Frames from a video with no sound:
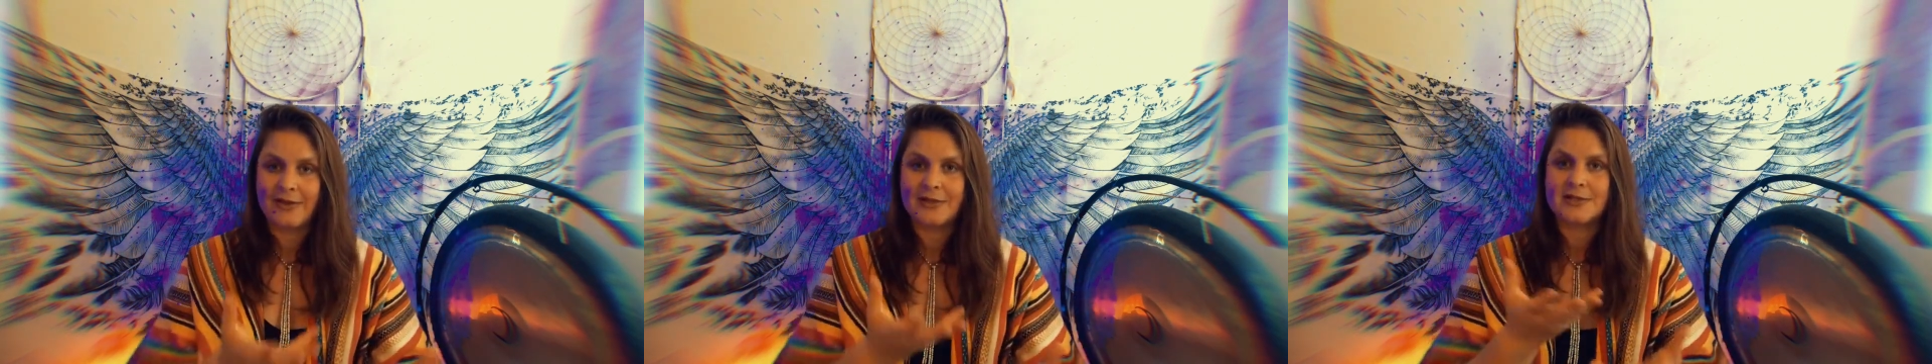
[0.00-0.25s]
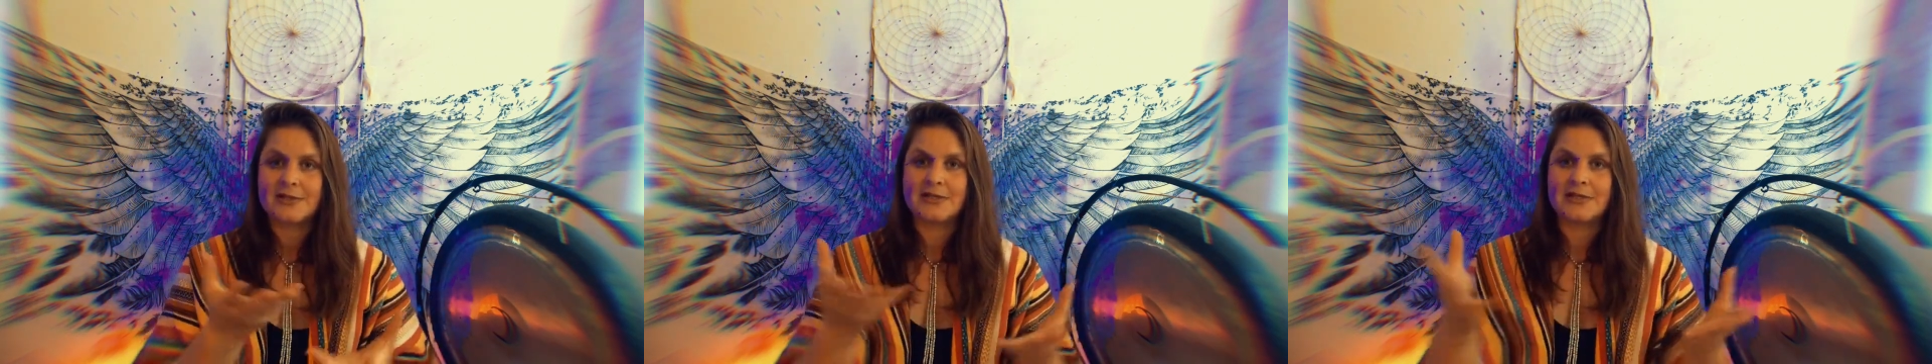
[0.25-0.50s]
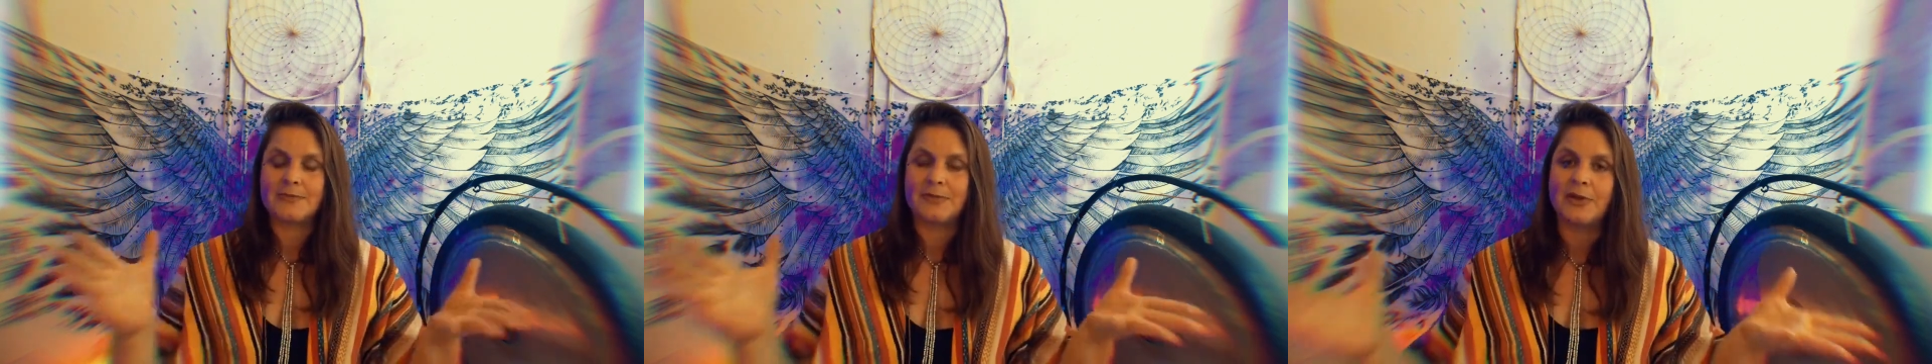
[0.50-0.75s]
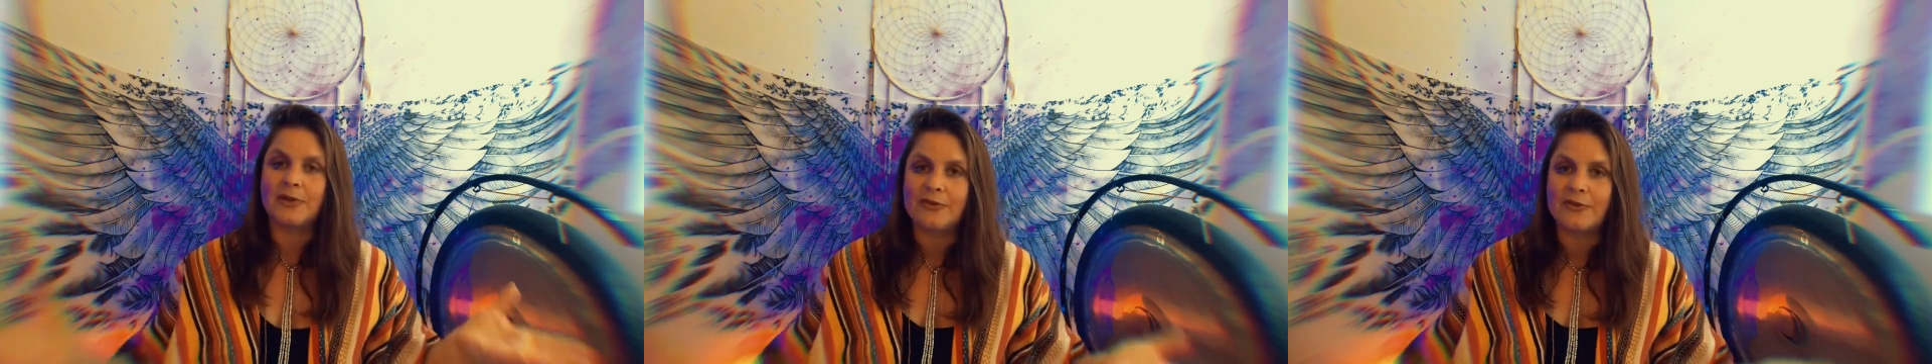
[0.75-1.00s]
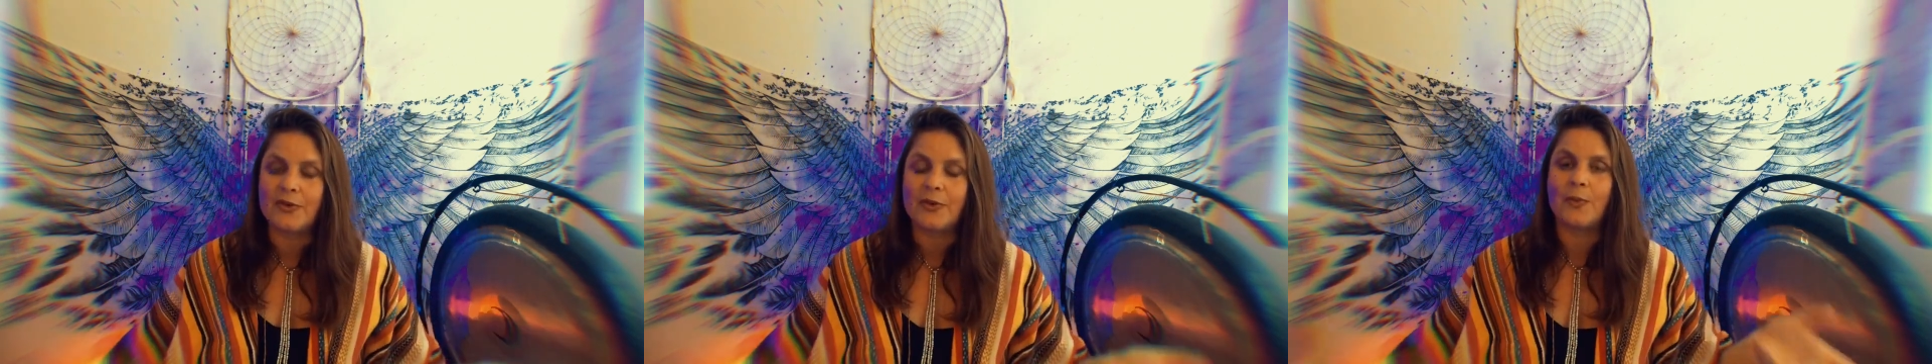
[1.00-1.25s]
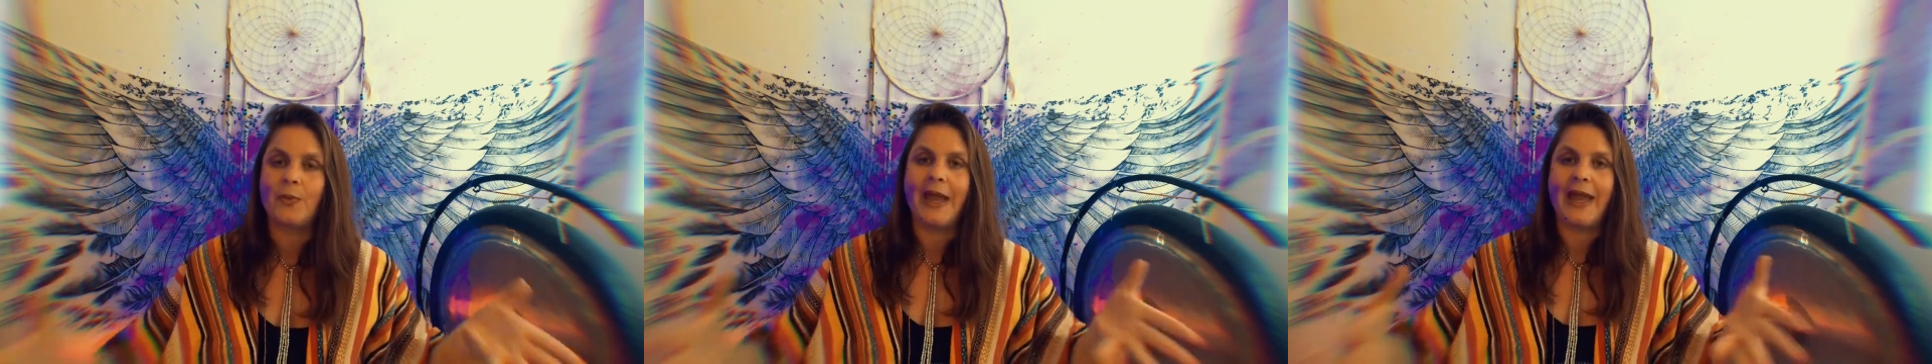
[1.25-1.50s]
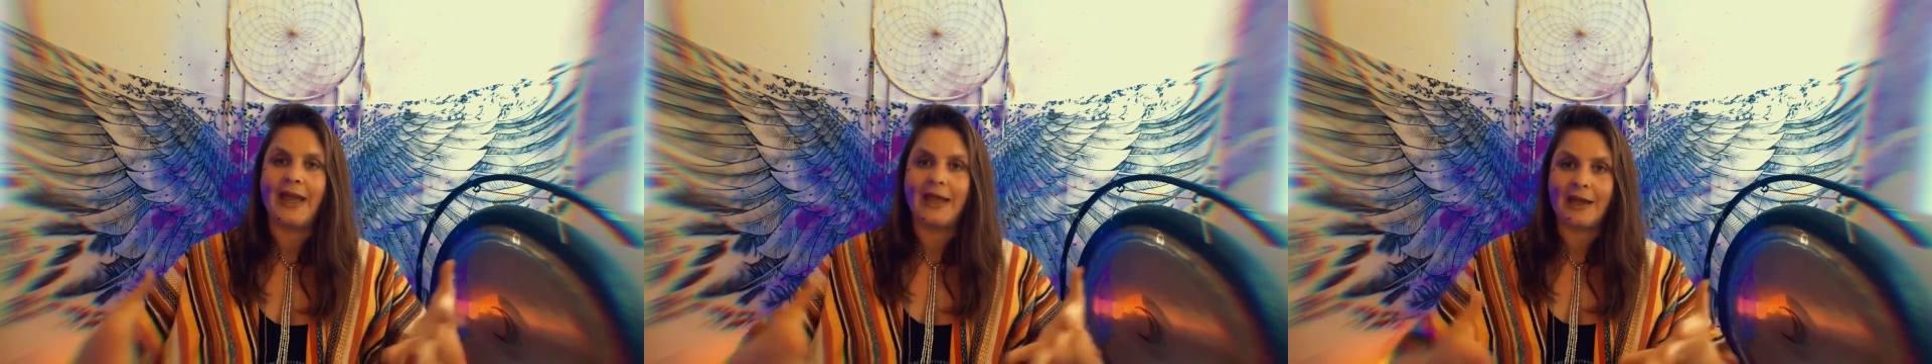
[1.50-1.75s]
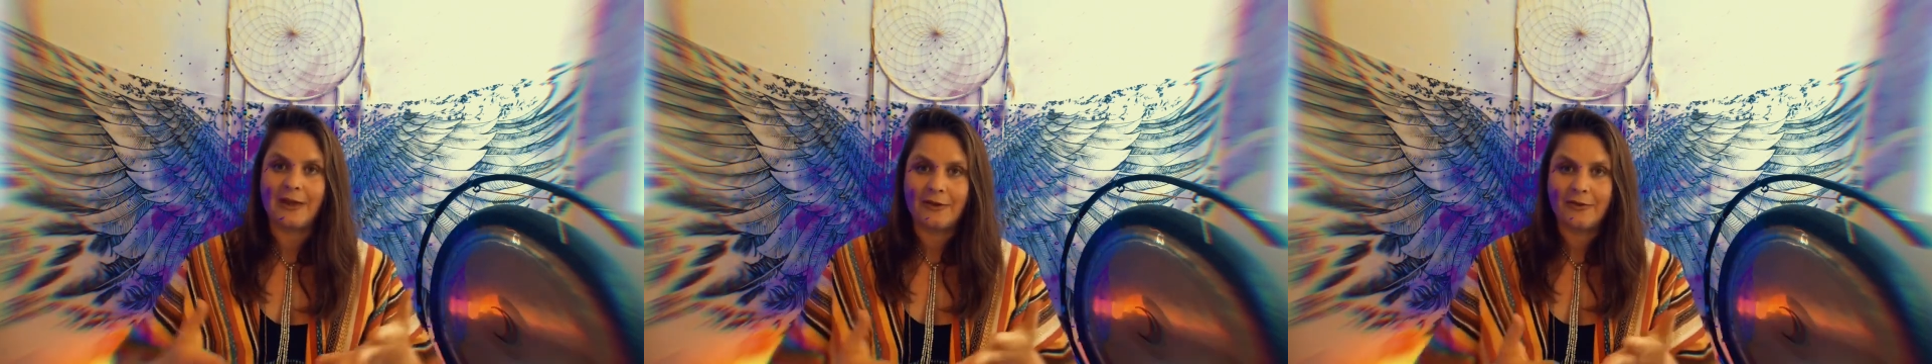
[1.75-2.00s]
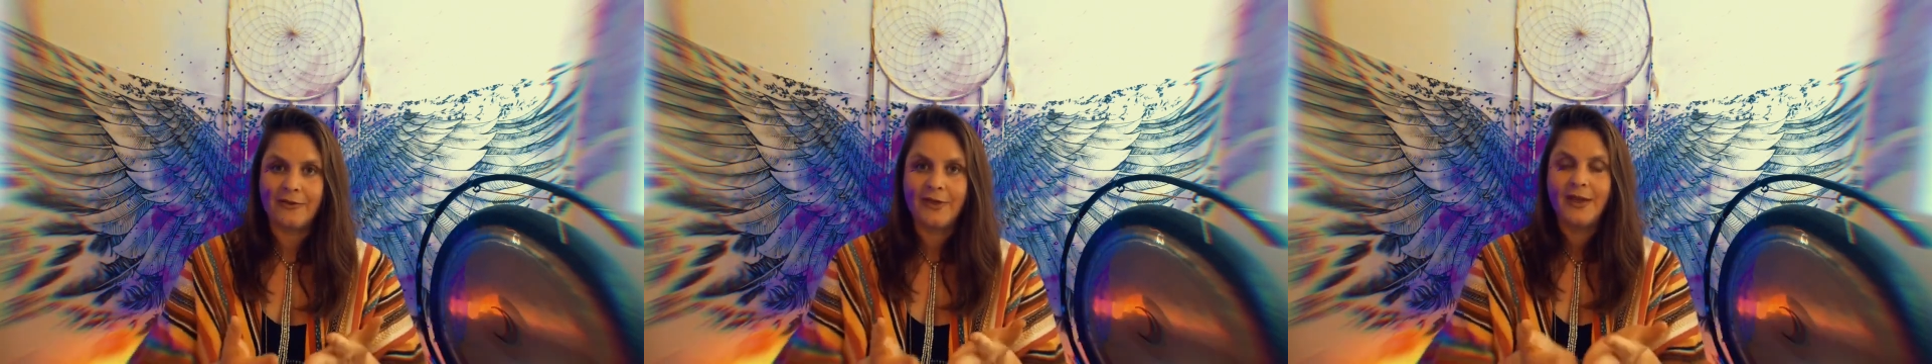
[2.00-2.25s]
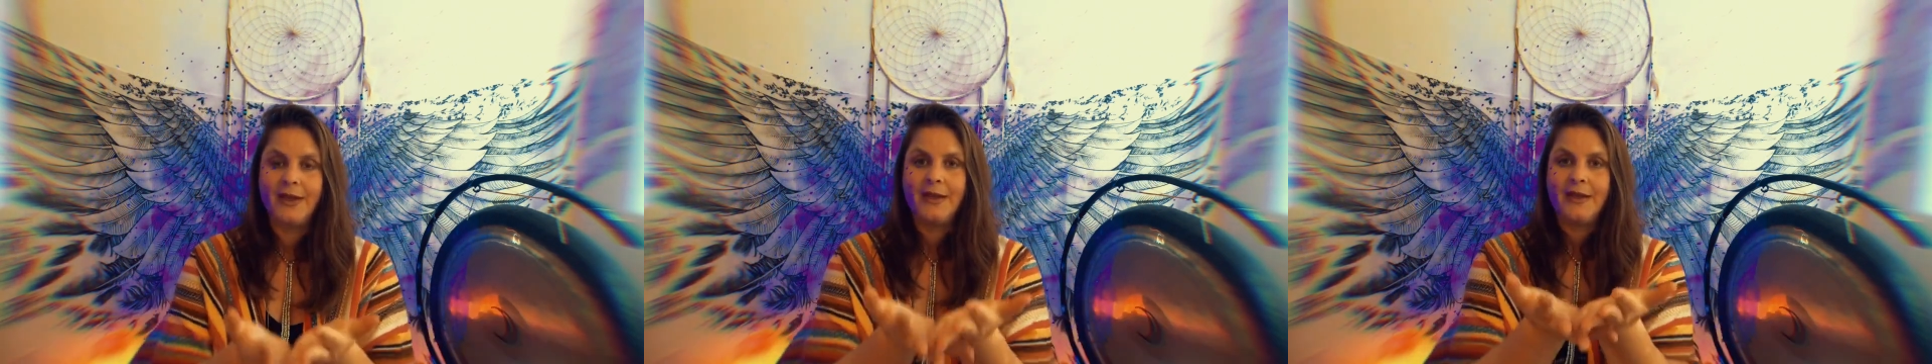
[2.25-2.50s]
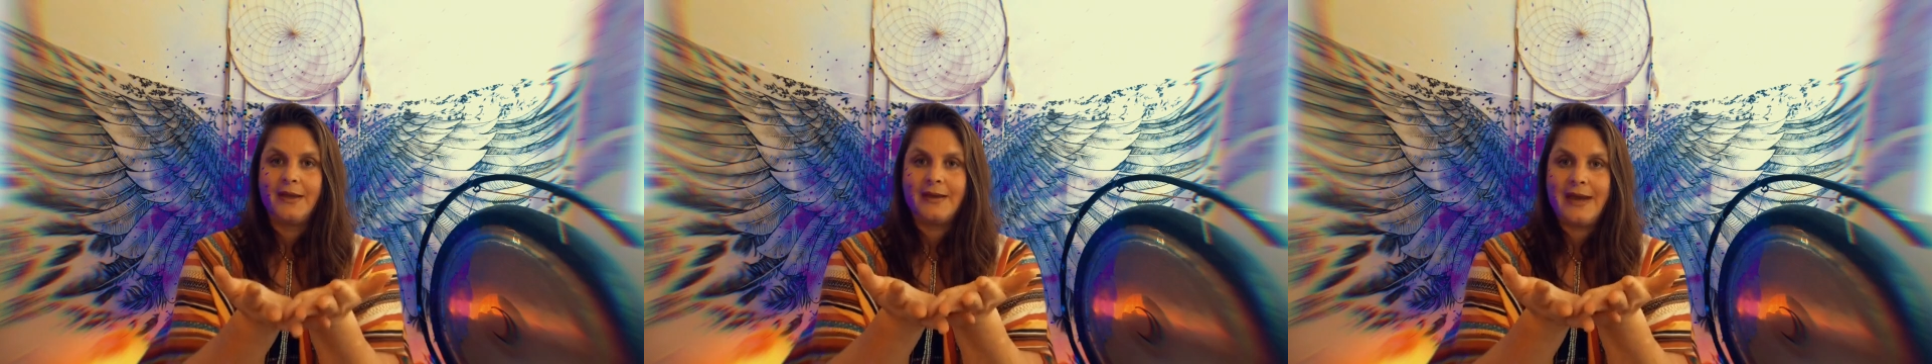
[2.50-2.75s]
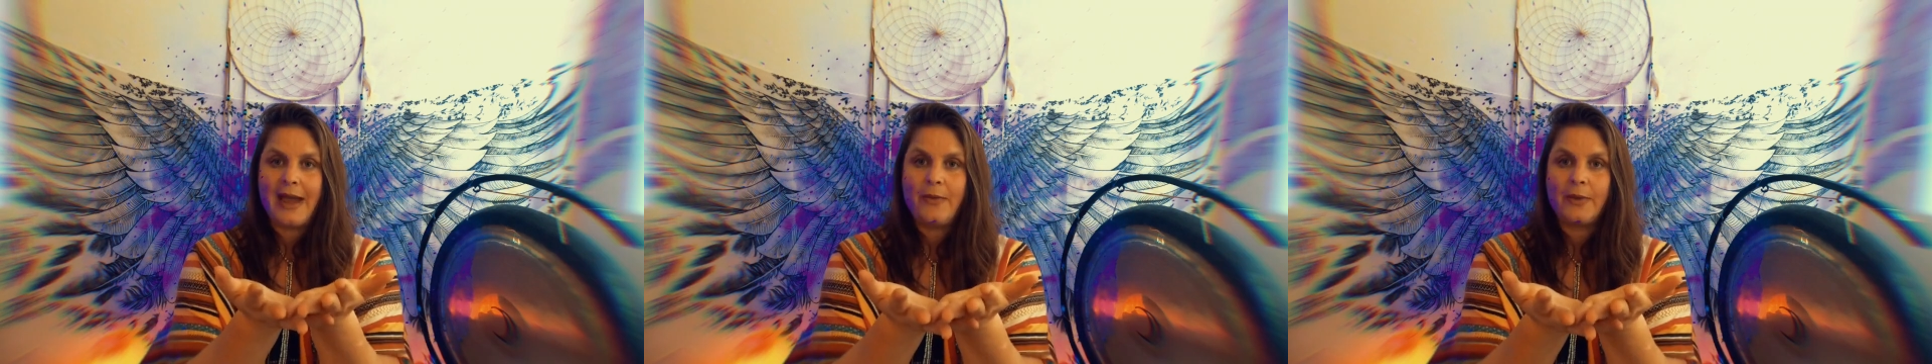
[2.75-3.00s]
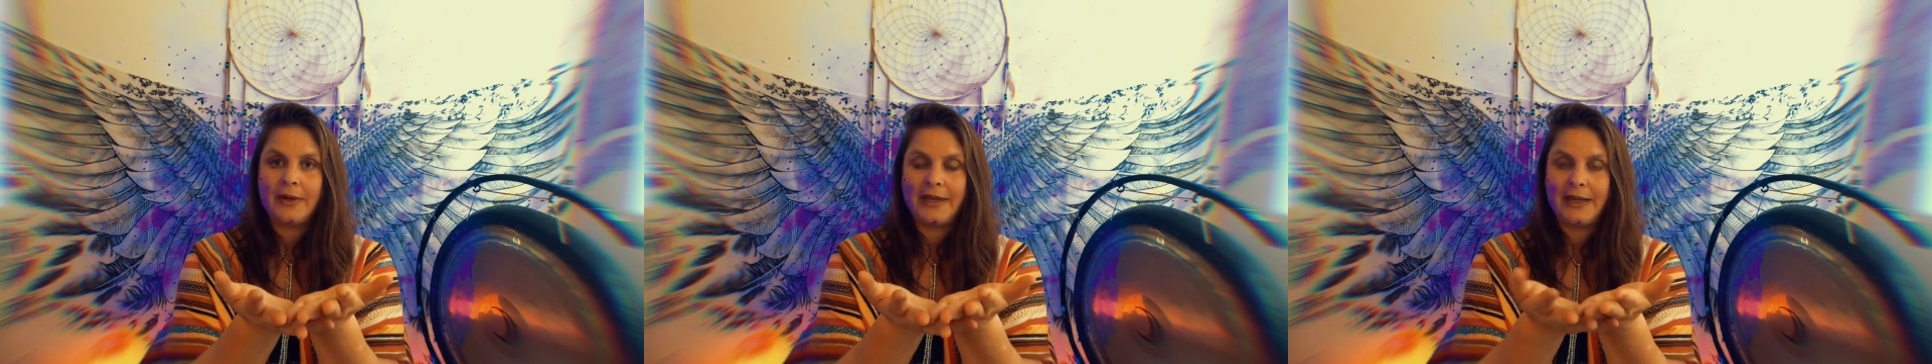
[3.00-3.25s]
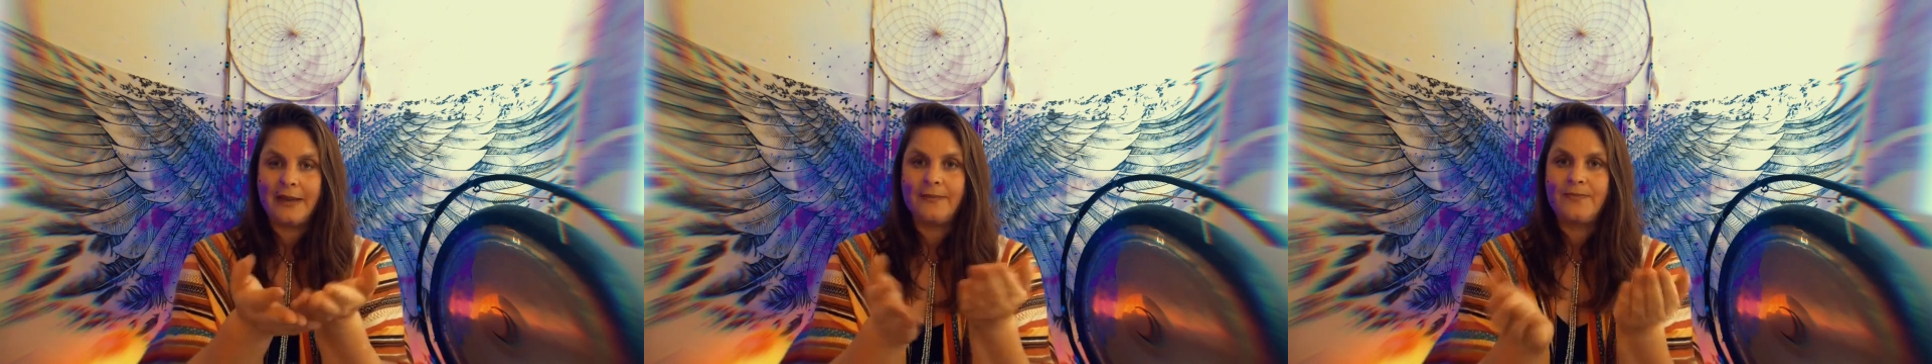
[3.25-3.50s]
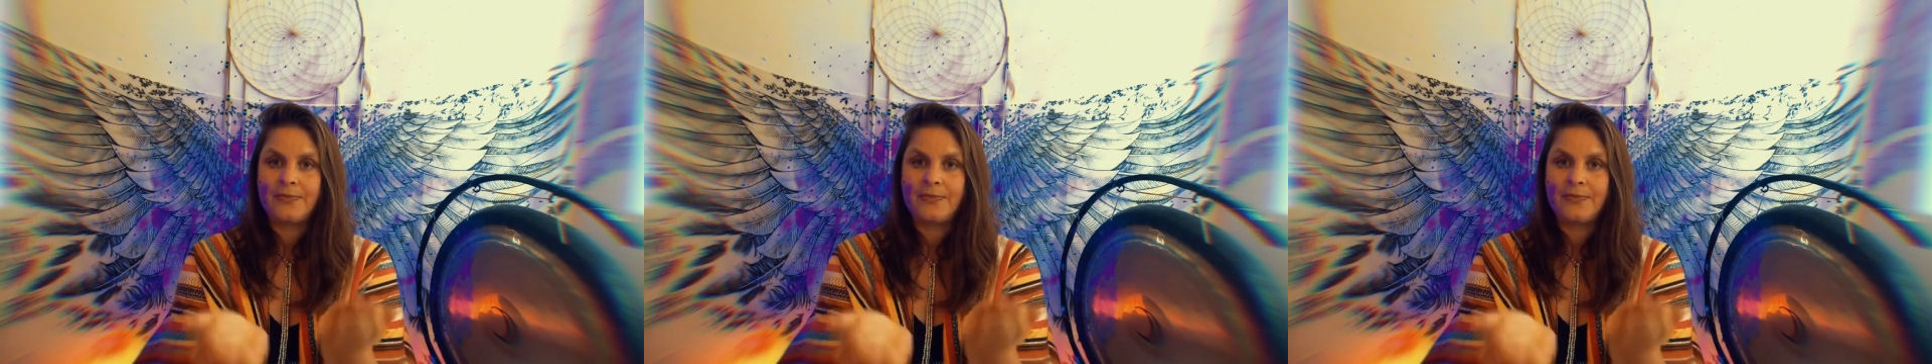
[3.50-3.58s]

There's just this beautiful way of networking.